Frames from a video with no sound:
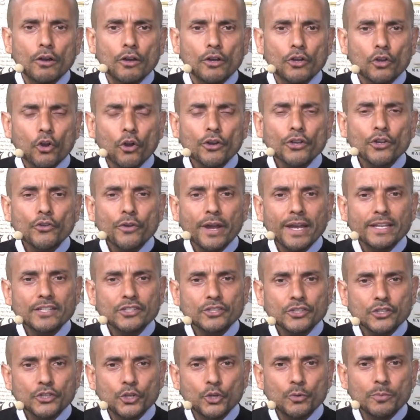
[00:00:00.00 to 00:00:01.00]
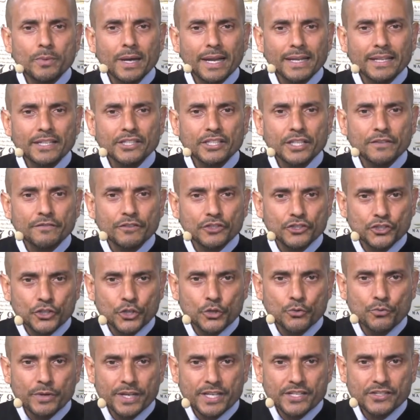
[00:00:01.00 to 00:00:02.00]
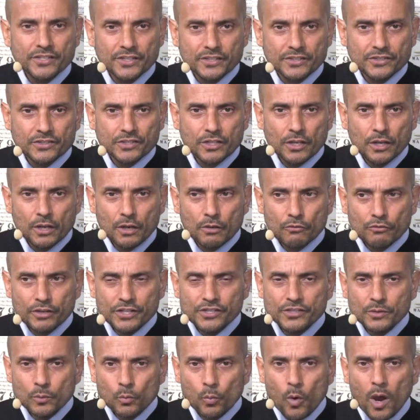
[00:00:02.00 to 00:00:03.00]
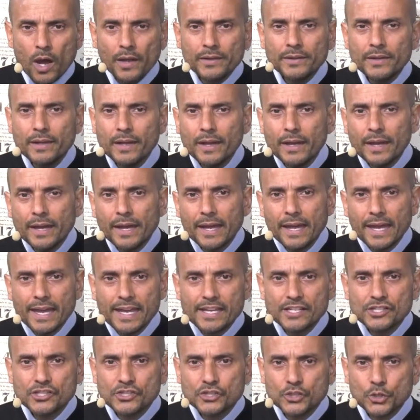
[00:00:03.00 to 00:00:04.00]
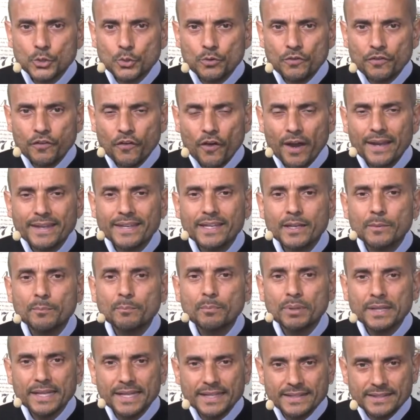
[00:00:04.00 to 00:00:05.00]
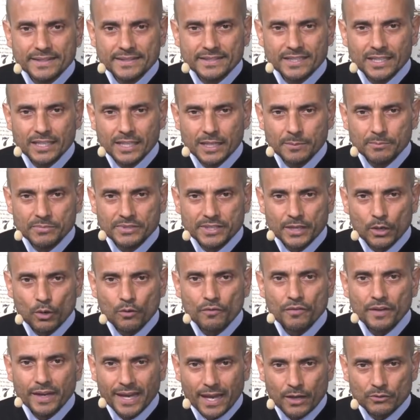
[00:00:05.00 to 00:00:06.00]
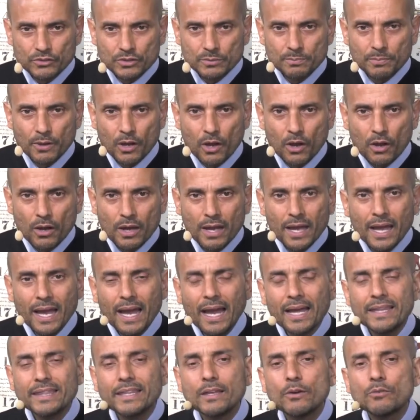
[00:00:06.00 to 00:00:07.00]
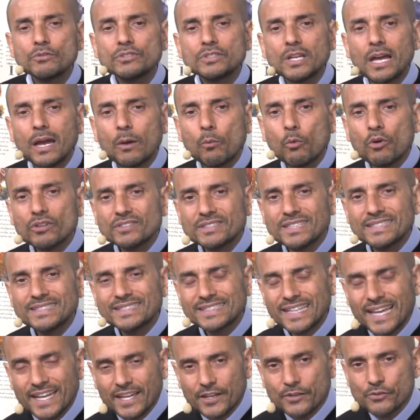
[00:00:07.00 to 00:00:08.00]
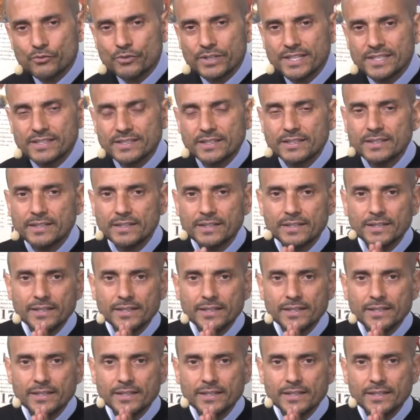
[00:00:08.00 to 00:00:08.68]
God creates humanity for two reasons. Reason one is to find completeness in himself, counterpart. And what's the second reason?